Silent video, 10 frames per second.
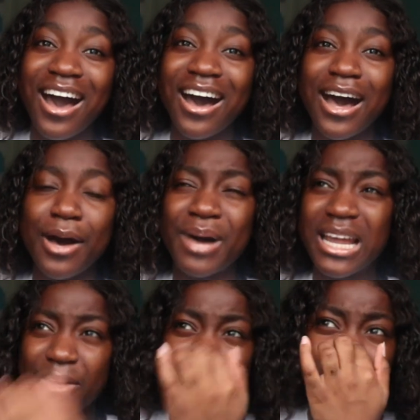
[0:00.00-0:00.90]
And
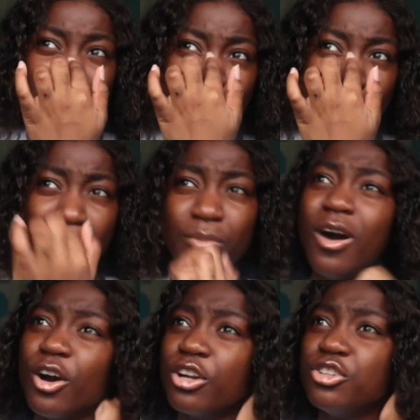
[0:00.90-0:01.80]
I believe me and my mom
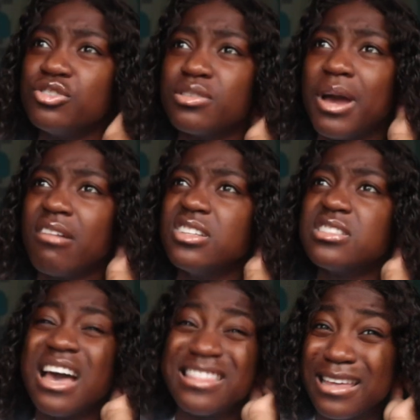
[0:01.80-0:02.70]
are going to do some
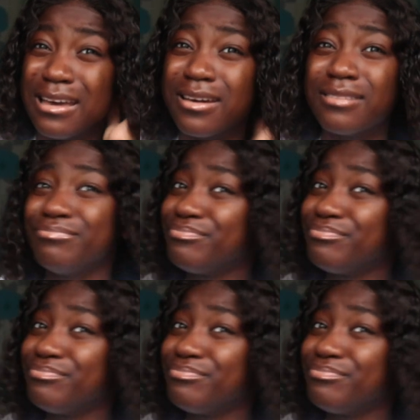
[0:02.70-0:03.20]
errands, I think.